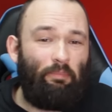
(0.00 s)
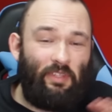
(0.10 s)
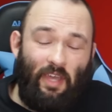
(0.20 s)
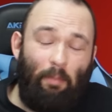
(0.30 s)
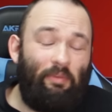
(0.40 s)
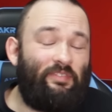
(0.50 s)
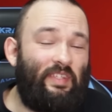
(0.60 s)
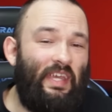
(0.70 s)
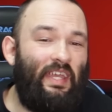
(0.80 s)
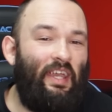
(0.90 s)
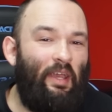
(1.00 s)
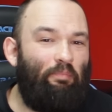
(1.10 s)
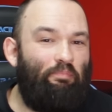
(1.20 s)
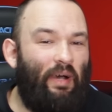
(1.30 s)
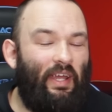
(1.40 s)
cup of tea,
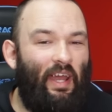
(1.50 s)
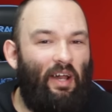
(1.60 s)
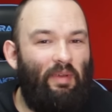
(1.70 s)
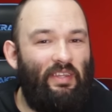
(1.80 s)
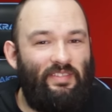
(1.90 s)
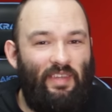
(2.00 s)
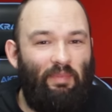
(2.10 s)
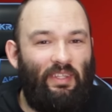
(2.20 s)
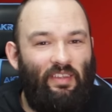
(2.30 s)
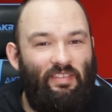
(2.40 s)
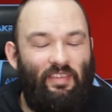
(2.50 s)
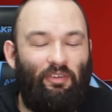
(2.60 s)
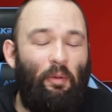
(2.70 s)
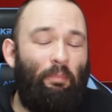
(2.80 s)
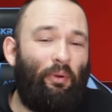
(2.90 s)
but it's something that's
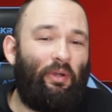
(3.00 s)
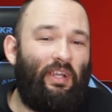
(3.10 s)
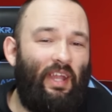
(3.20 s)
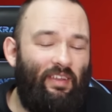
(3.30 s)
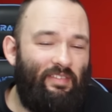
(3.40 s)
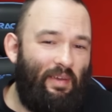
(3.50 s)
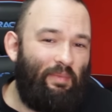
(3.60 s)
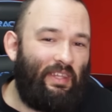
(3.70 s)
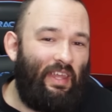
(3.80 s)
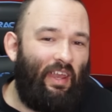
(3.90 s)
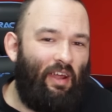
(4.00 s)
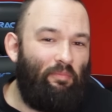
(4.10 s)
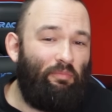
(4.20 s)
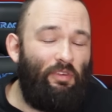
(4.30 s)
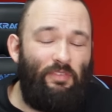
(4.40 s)
still important, and it's something that
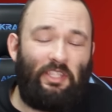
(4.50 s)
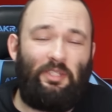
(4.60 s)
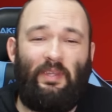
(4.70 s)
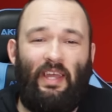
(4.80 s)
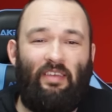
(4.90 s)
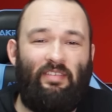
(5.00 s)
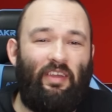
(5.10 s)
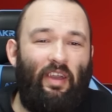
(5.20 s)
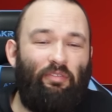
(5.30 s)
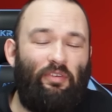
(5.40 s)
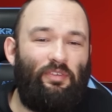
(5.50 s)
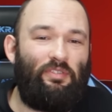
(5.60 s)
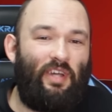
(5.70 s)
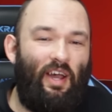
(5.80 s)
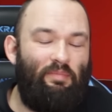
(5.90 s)
we've actually been asked to cover a
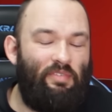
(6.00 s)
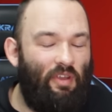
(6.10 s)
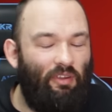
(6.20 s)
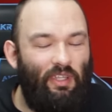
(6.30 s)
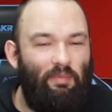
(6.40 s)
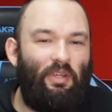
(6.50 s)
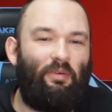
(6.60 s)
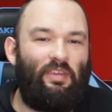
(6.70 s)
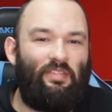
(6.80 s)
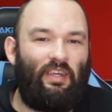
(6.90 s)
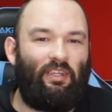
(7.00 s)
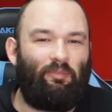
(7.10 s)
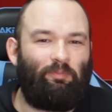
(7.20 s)
few times. So let me know what you think.